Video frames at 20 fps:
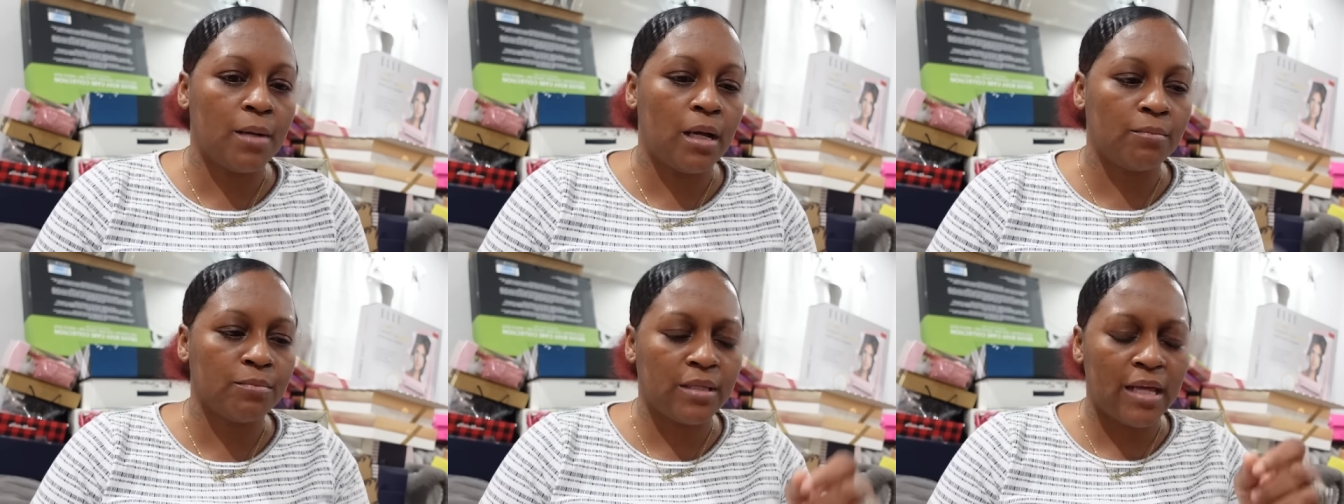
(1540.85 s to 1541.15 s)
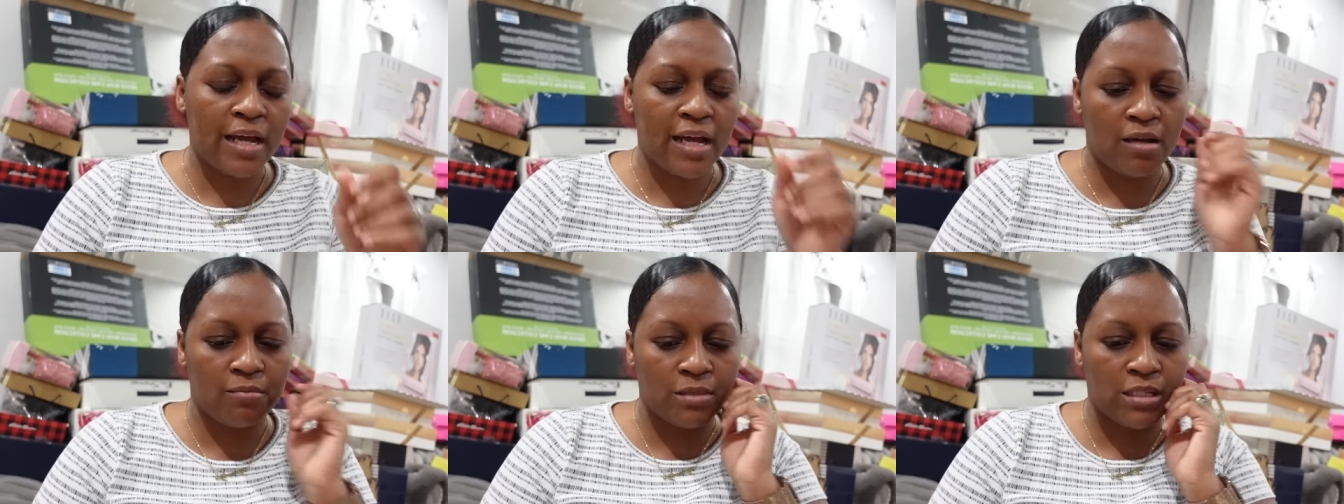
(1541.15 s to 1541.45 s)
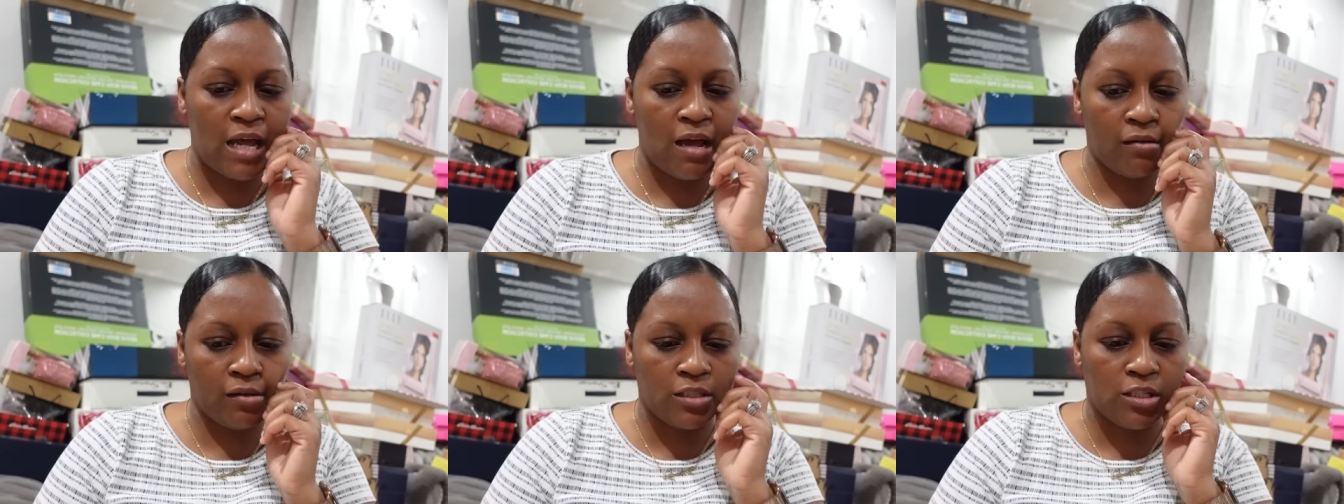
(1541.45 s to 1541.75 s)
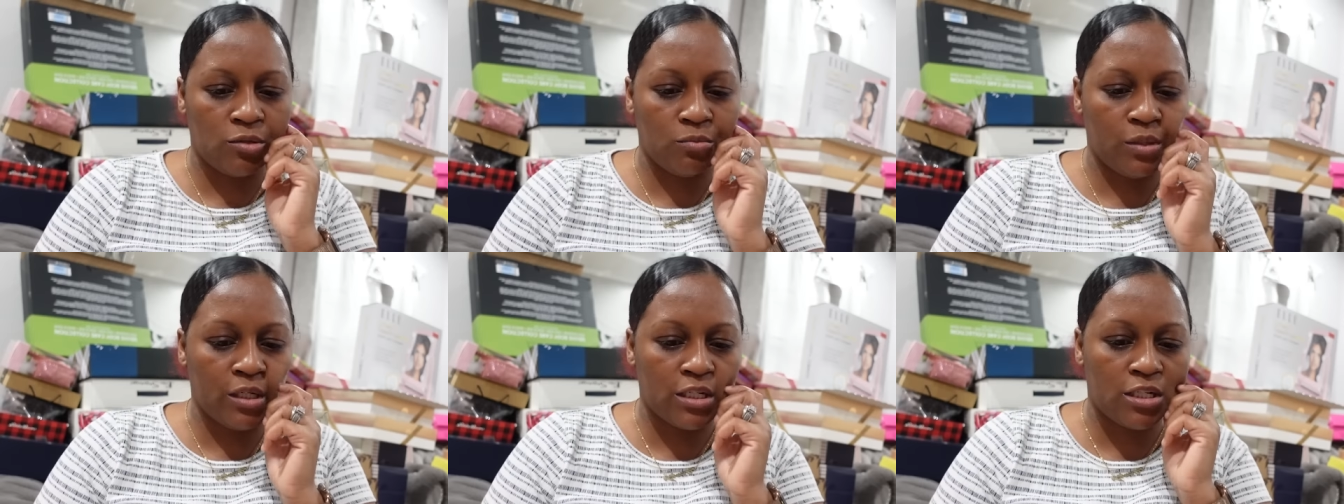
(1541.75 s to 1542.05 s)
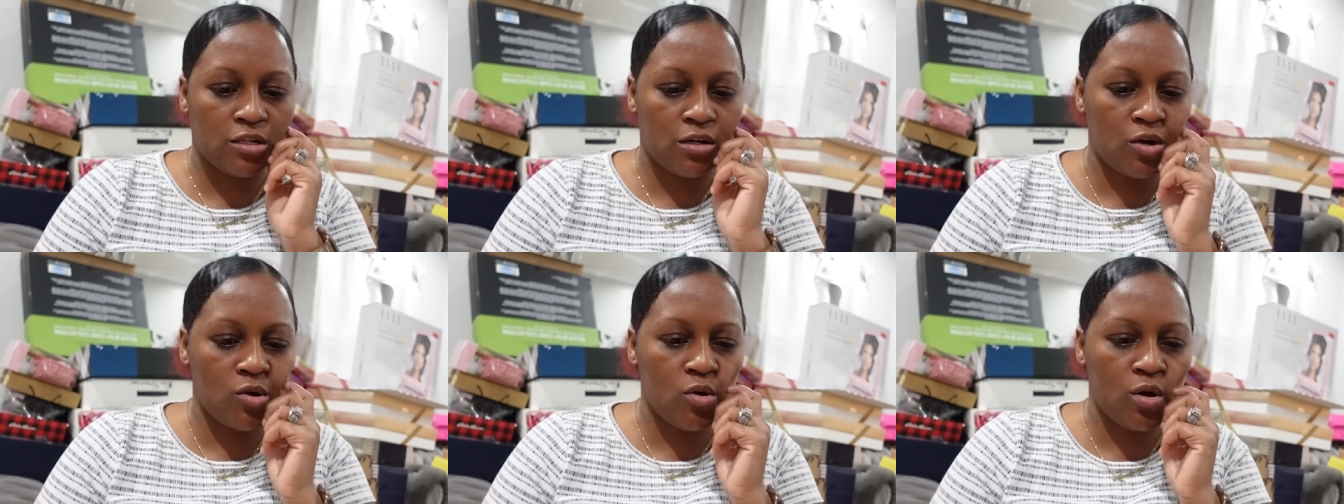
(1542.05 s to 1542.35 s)
I'm think i'm talking too
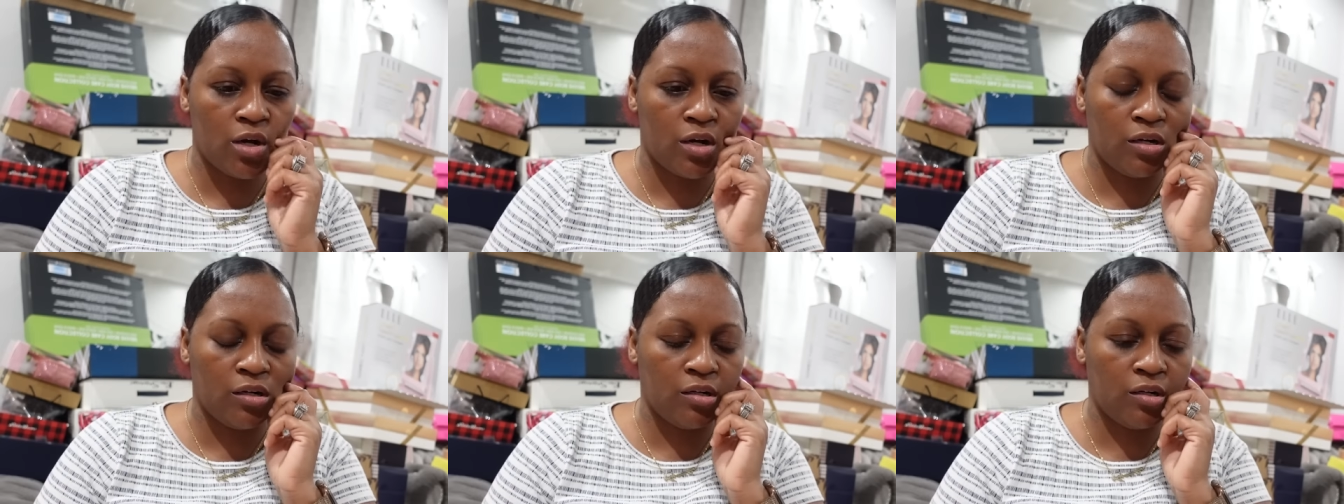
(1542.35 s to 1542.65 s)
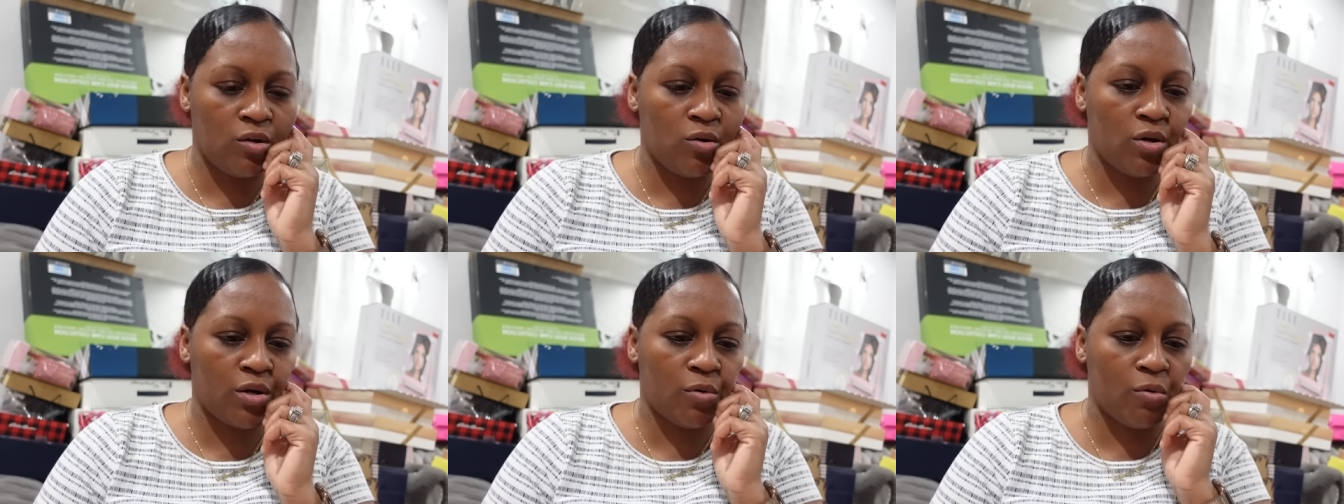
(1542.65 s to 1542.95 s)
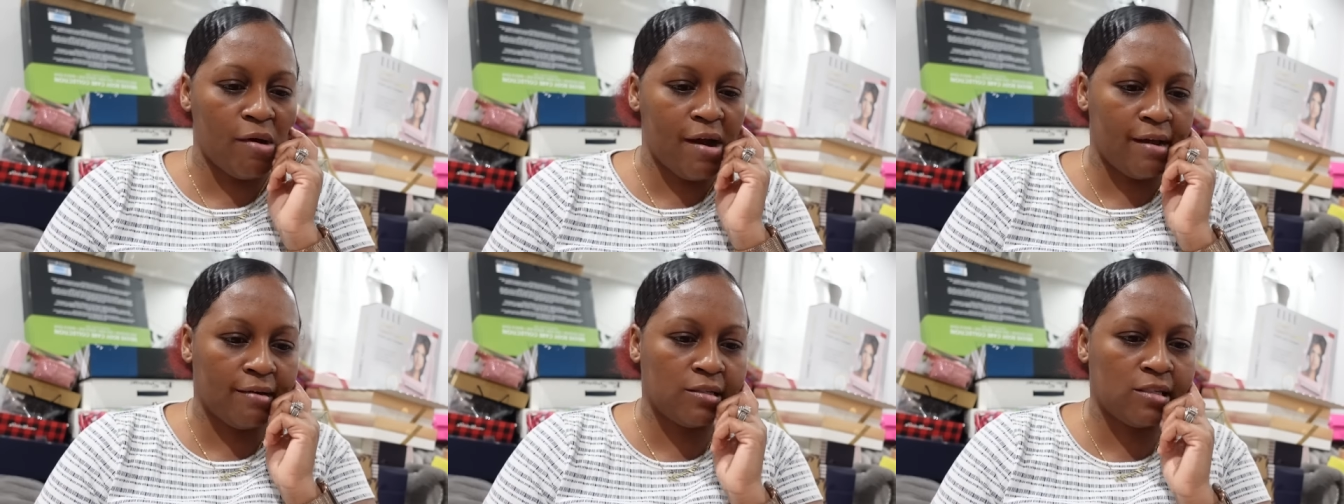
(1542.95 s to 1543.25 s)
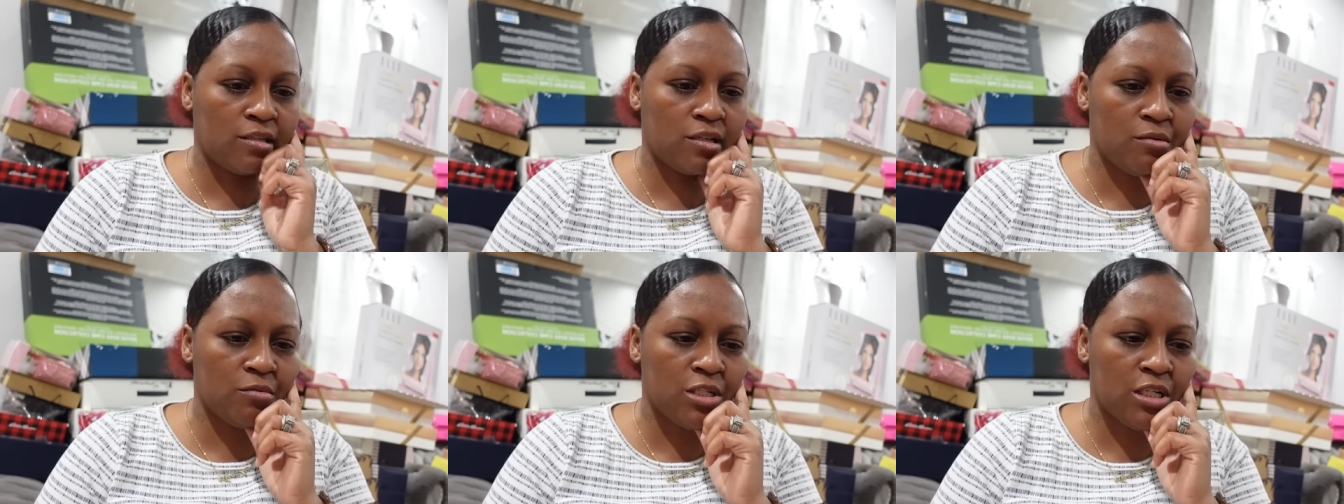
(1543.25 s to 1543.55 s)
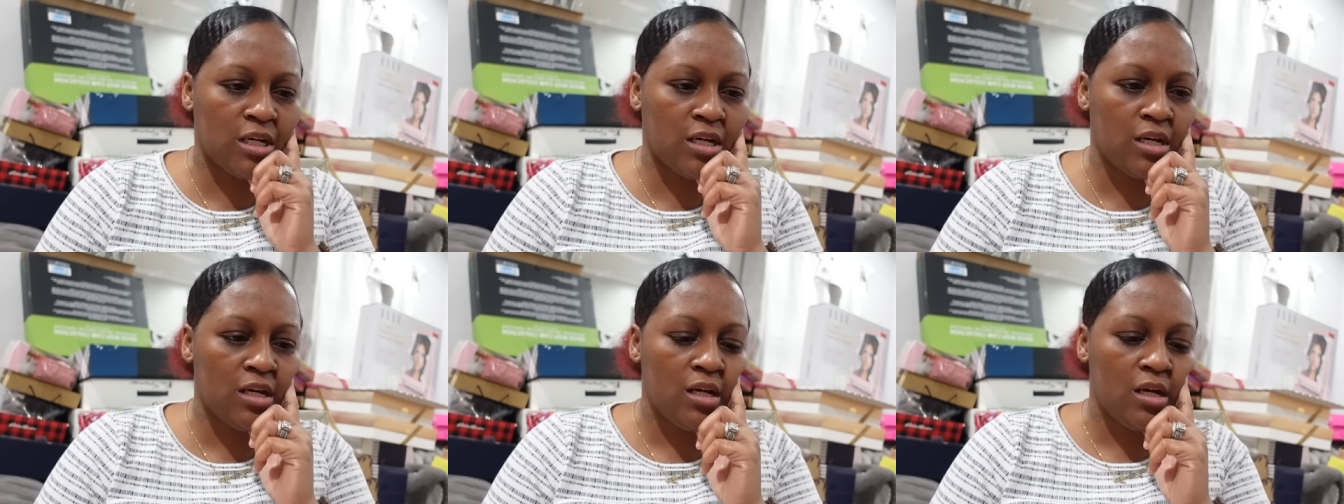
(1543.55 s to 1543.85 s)
much or going going around the
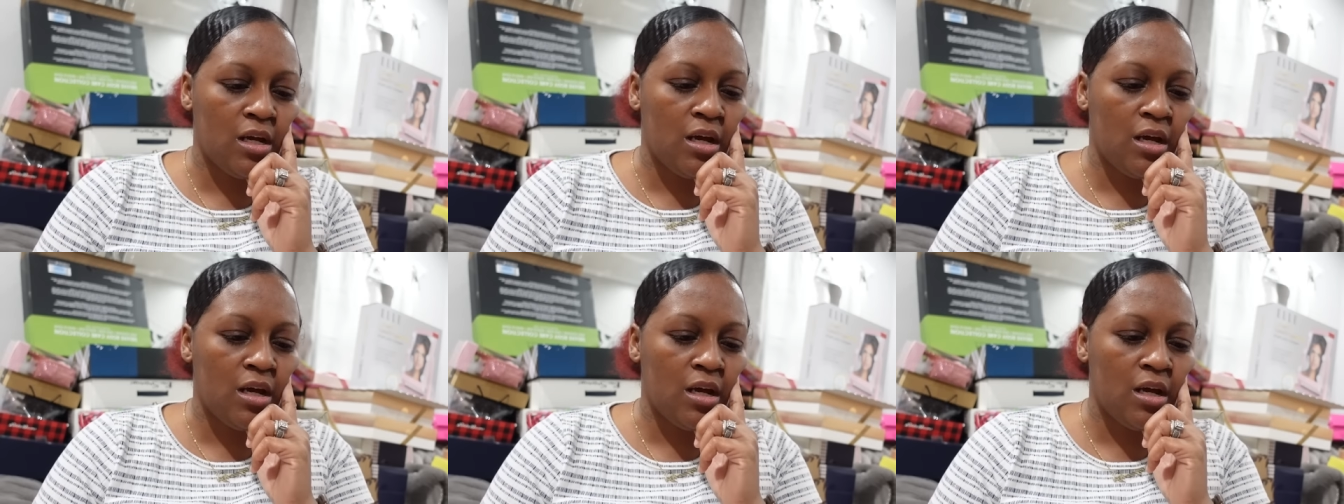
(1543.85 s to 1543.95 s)
subject